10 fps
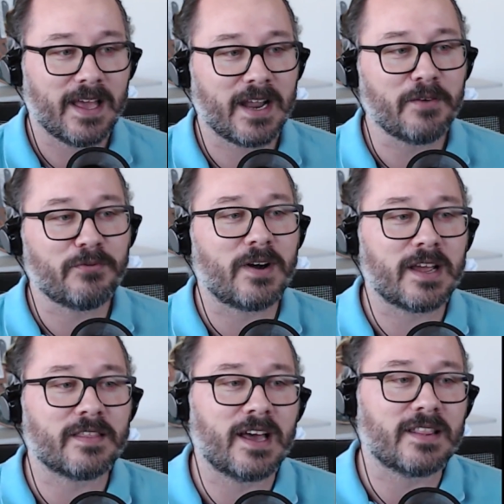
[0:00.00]
And I
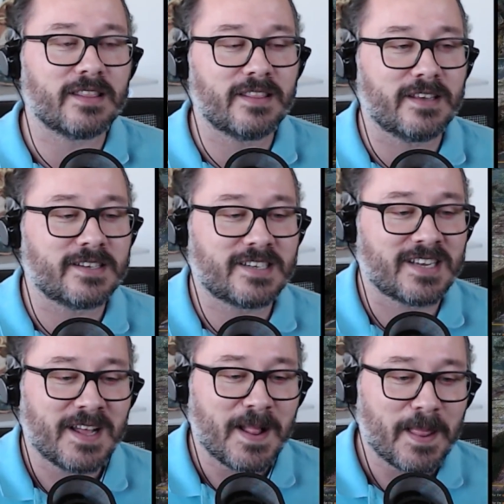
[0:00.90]
find that
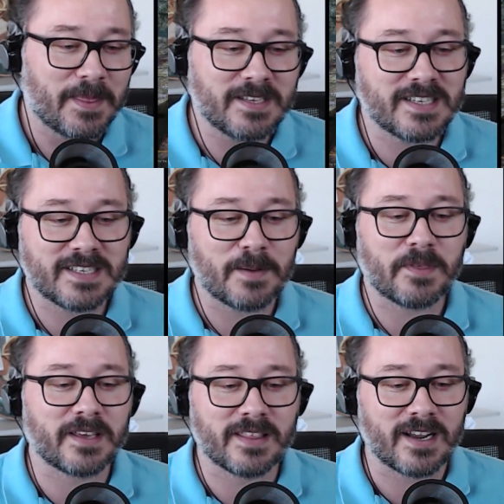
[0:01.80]
this is
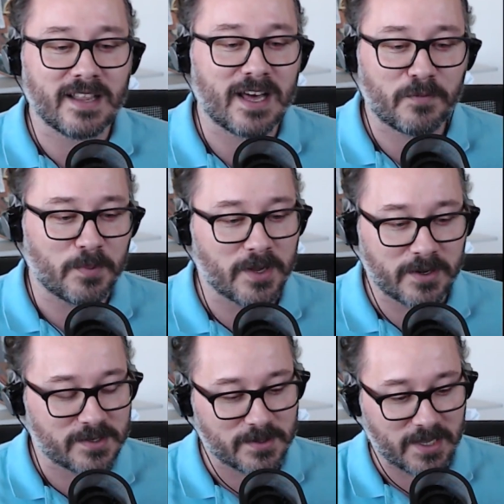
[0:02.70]
something that a lot of
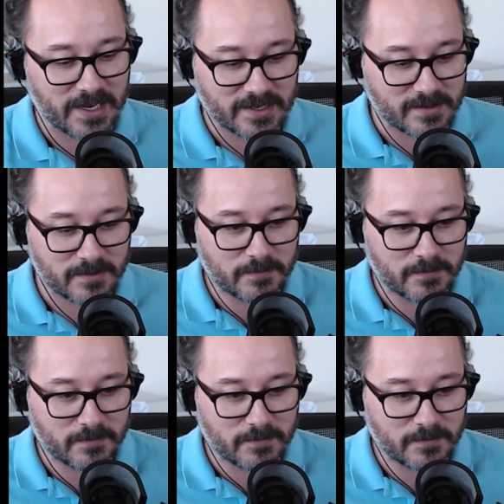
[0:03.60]
players are like,